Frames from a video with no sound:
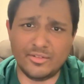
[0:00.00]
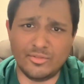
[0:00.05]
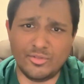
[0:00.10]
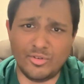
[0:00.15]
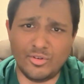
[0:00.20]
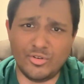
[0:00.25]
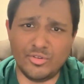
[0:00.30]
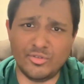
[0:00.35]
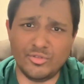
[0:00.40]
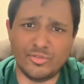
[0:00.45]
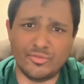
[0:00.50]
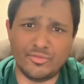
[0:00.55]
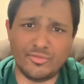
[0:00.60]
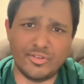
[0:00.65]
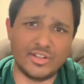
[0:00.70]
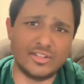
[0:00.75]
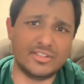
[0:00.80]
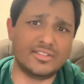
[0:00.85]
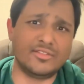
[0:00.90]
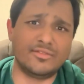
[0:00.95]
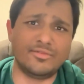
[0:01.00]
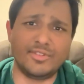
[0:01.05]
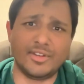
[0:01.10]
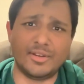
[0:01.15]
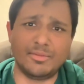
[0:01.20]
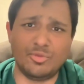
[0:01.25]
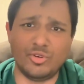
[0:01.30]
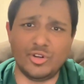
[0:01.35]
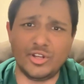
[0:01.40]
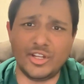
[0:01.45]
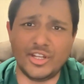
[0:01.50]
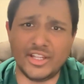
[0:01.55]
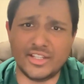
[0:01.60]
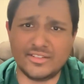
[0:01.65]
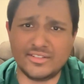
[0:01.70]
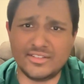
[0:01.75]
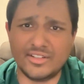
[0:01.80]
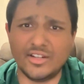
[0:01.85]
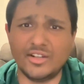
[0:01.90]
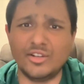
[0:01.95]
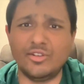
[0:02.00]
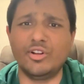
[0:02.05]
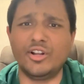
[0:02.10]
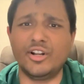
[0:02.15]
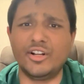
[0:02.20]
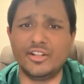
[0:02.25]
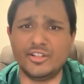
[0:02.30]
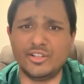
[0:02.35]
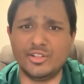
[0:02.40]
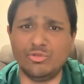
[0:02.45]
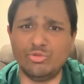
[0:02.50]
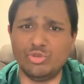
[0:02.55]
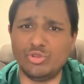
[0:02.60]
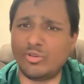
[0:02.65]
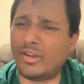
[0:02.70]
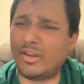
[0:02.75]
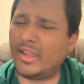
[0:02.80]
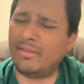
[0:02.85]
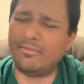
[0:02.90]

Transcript: or, you know, 1st February next year, you'll get a new job.